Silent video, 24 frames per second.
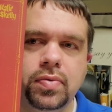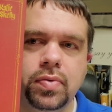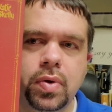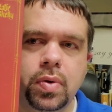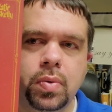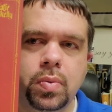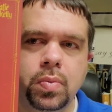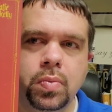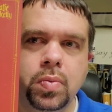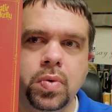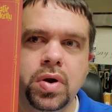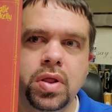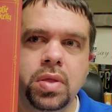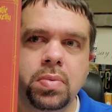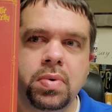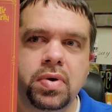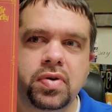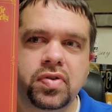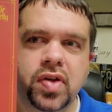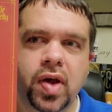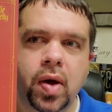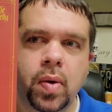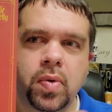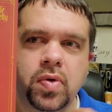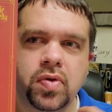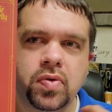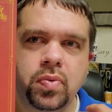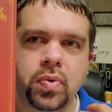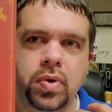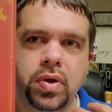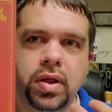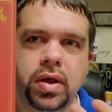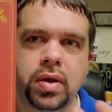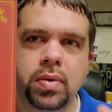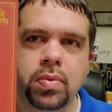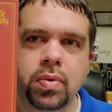one of the books I was
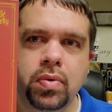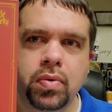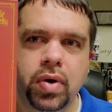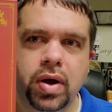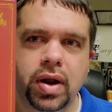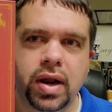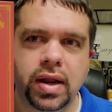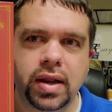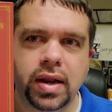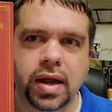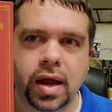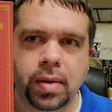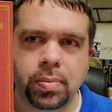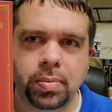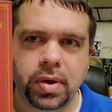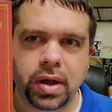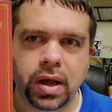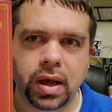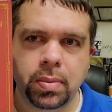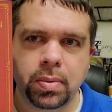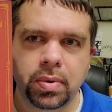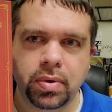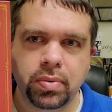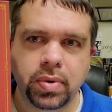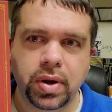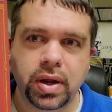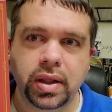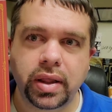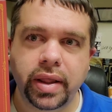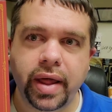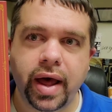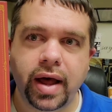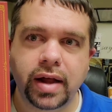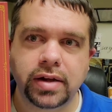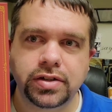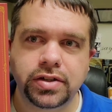really regretting not being able to read
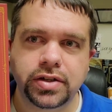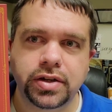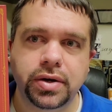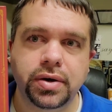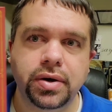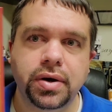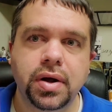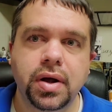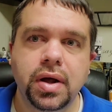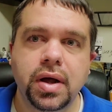last year.